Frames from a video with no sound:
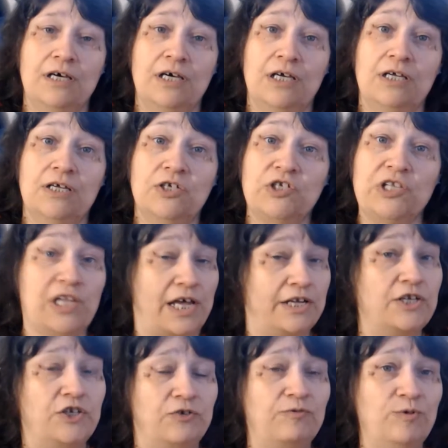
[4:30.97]
There's a lot of
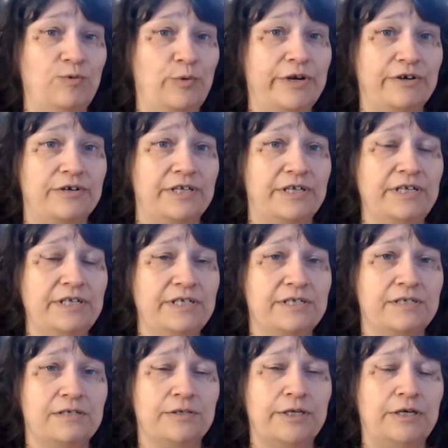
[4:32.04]
general
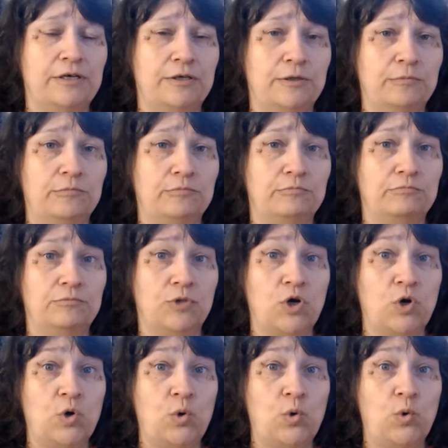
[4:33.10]
weirdness,
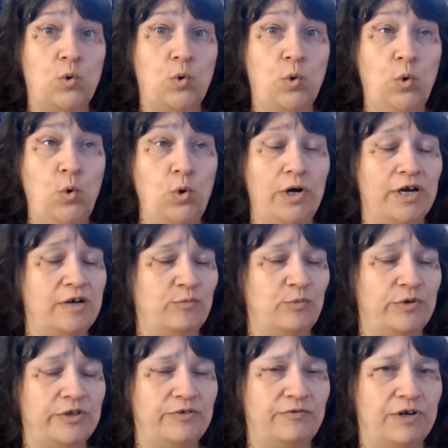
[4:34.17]
a whole lot more
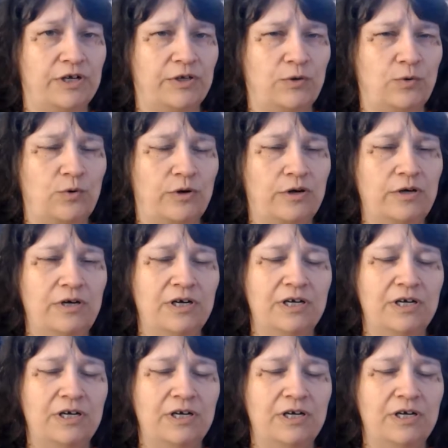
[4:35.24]
than Rocky Horror.